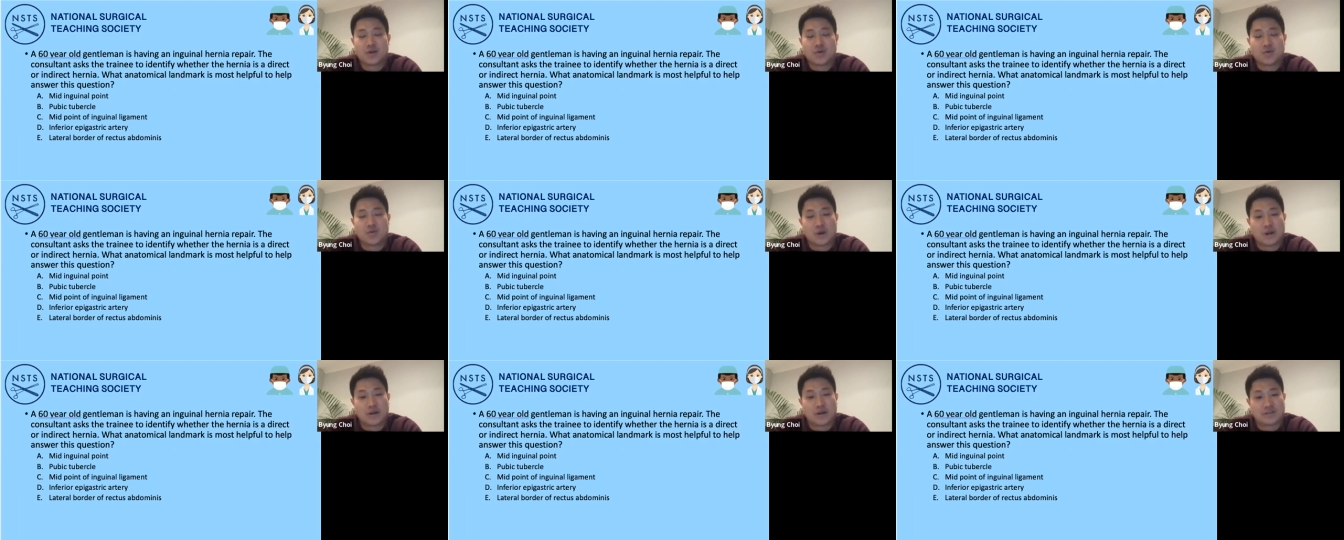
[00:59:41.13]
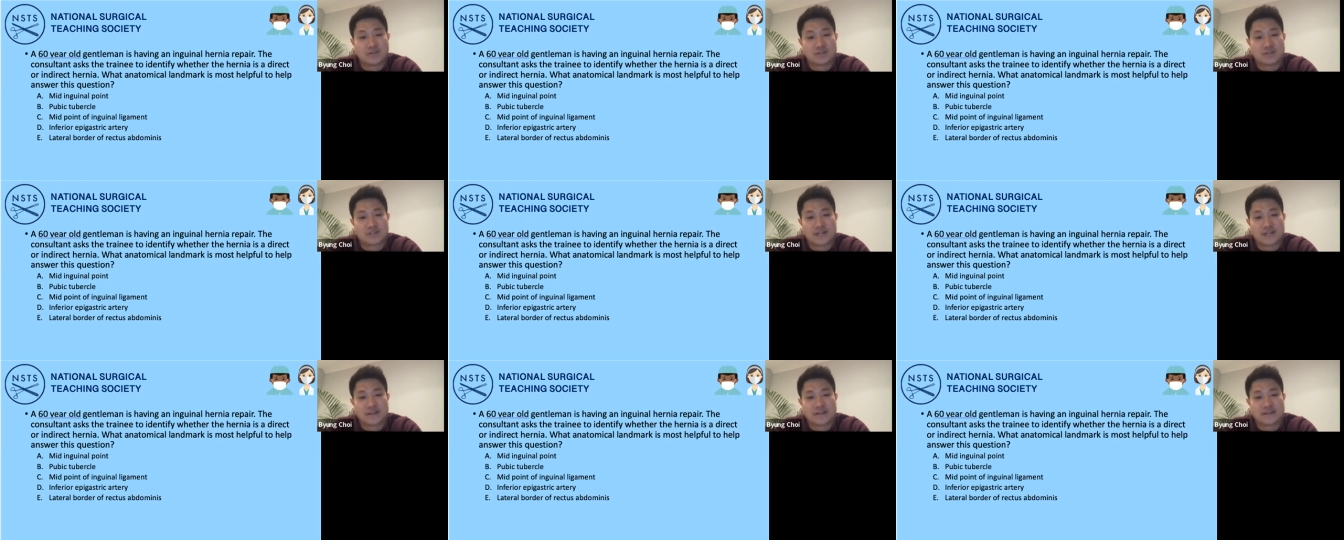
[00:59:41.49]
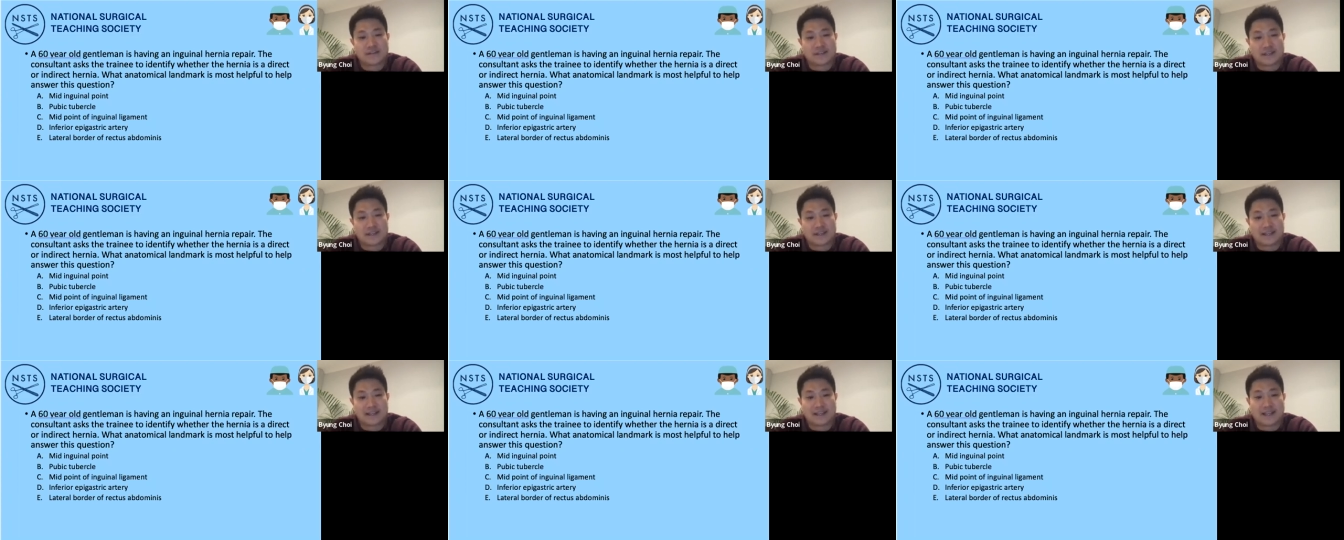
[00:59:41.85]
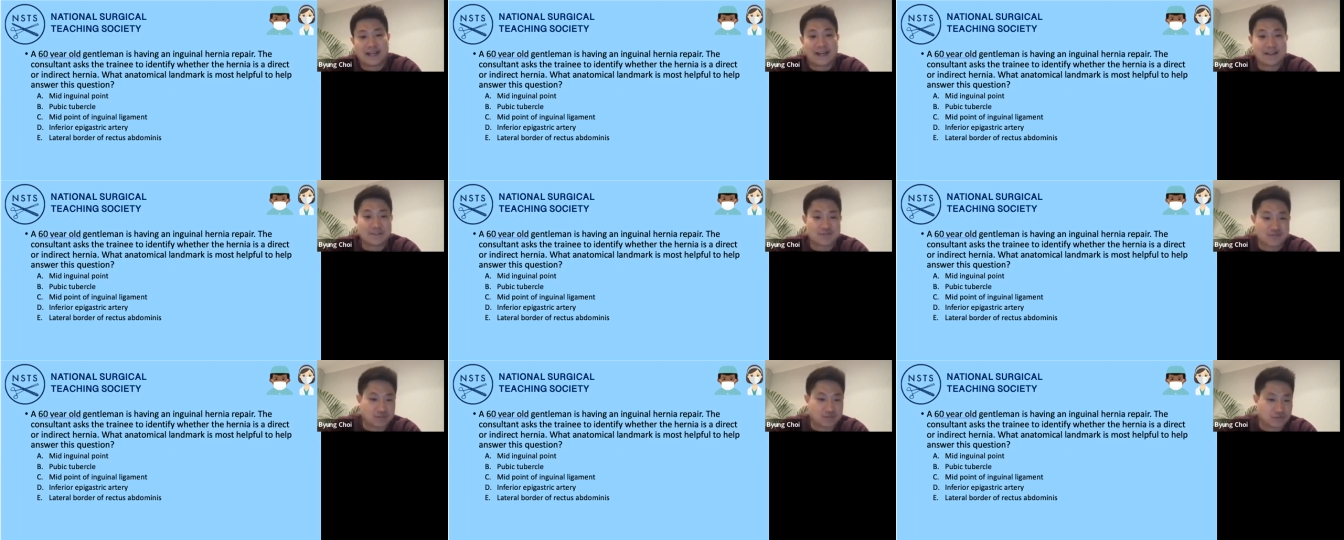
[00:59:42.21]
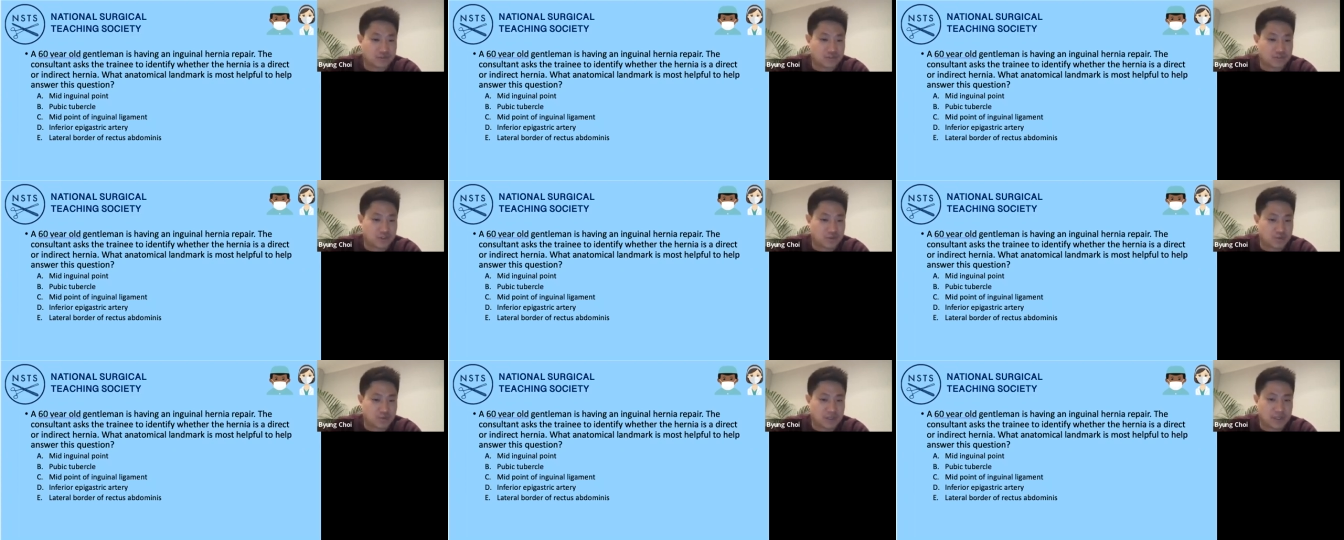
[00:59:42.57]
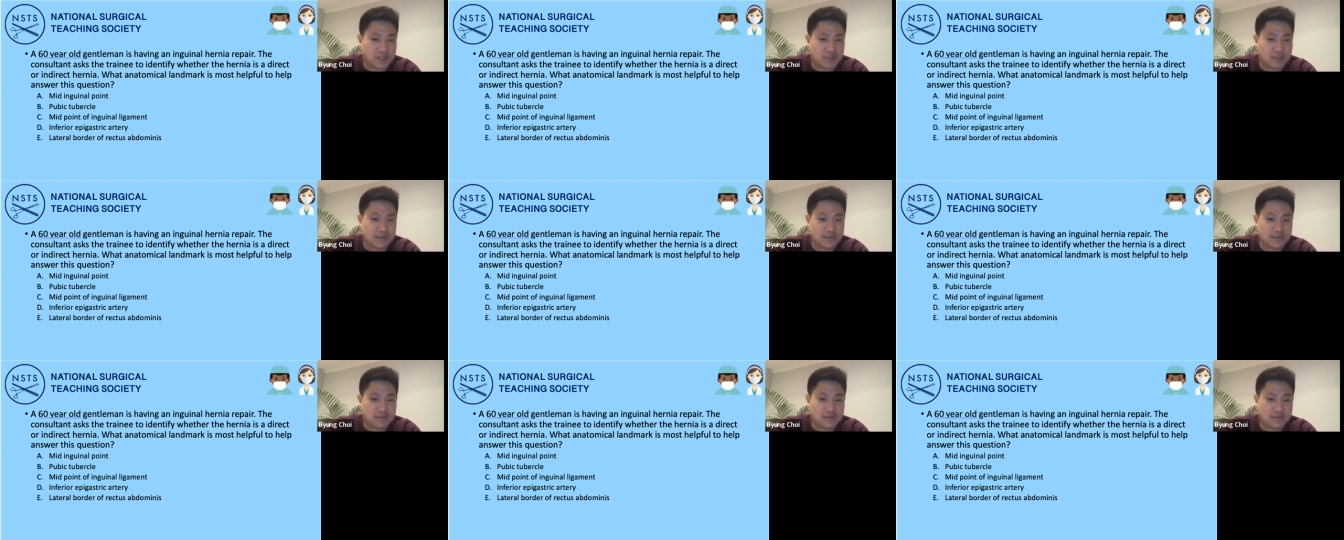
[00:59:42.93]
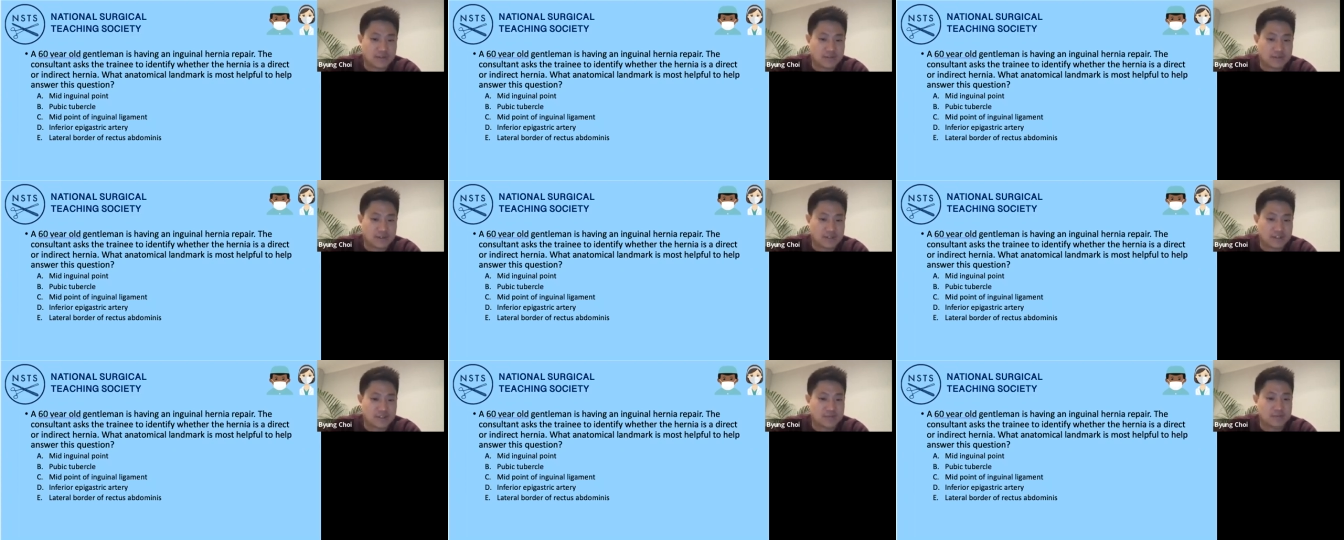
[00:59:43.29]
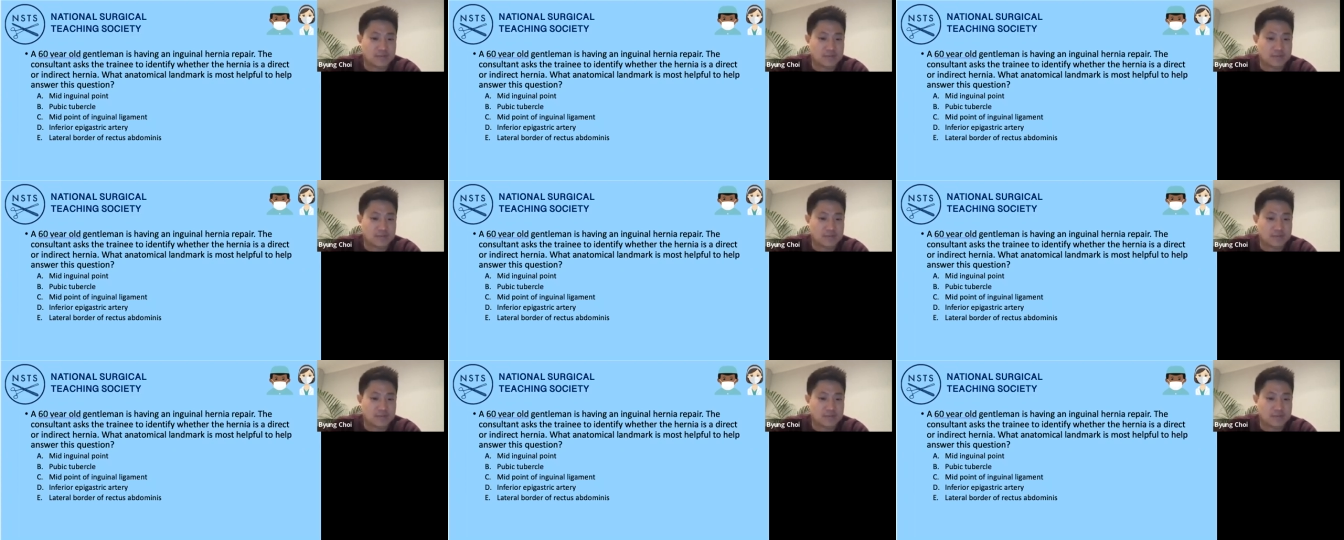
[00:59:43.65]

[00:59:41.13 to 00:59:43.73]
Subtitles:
whereas anything lateral to it is